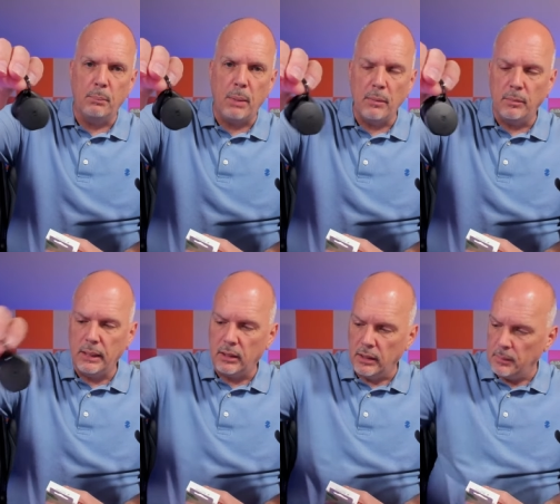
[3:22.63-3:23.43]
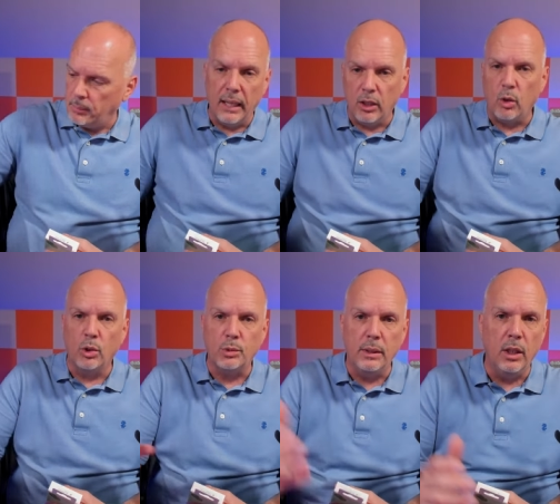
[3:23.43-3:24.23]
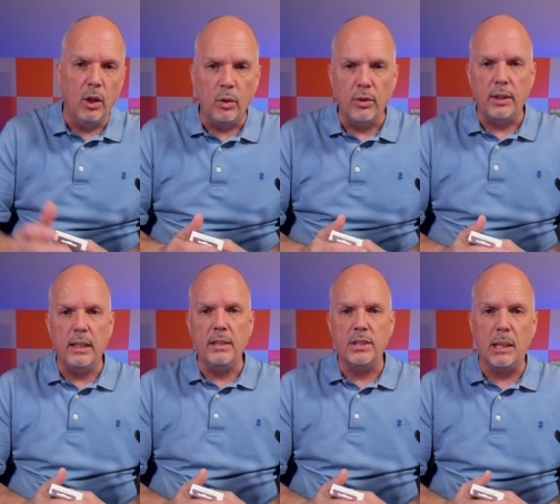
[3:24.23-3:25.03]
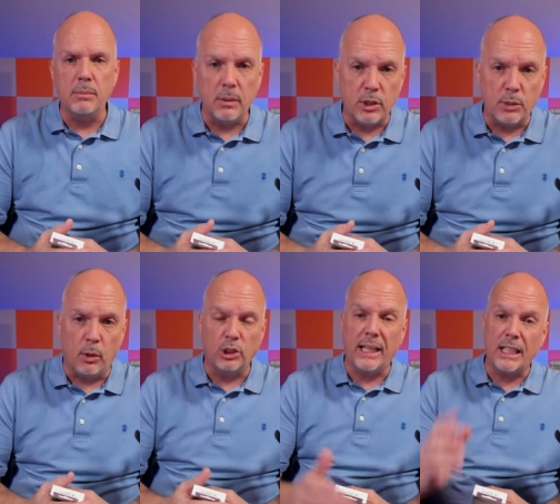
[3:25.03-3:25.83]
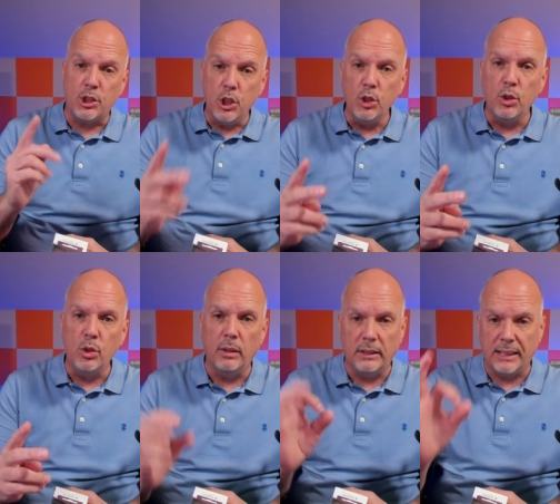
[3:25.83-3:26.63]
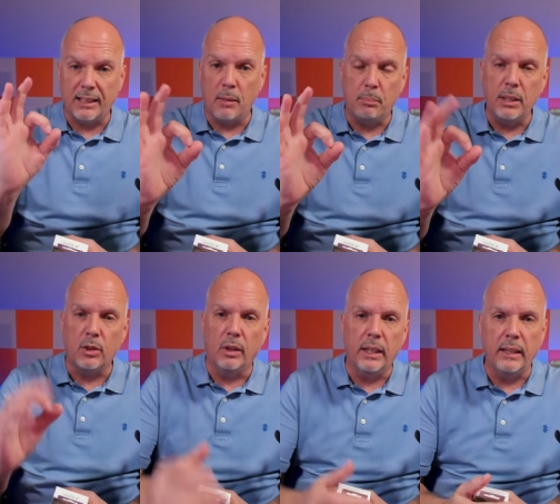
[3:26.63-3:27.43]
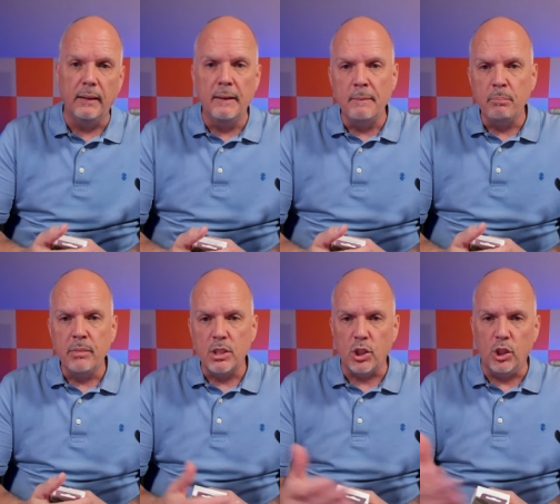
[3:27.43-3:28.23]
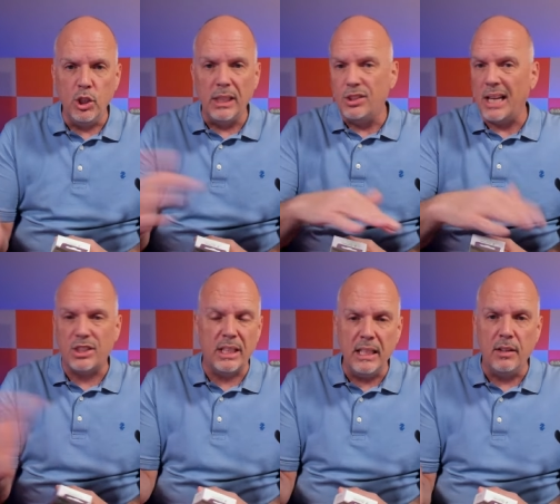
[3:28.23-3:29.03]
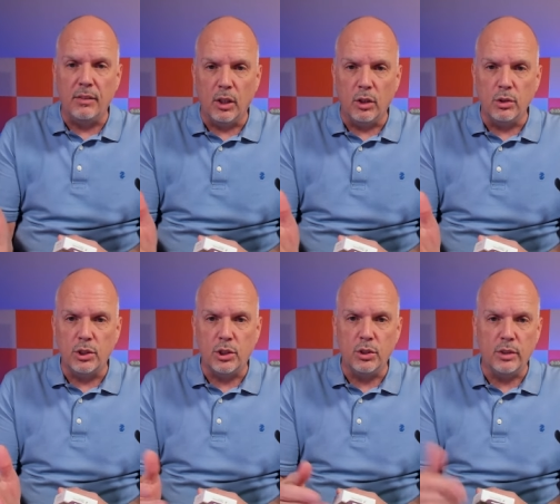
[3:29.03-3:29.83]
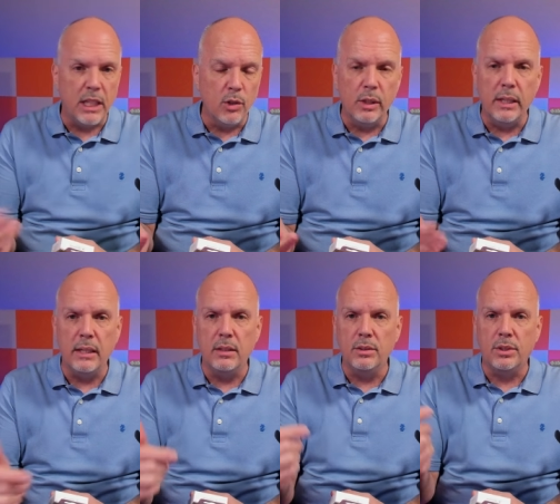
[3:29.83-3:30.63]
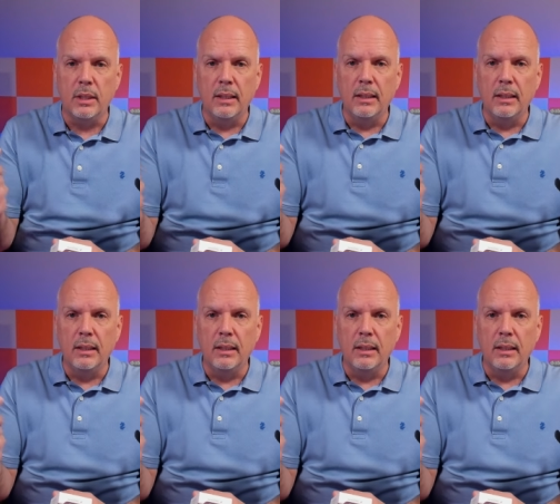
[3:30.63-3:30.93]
the Pebblebee clip, and of course, we know the Samsung Smart Tag 2 has got that big ring. So you can attach any of those to keyrings,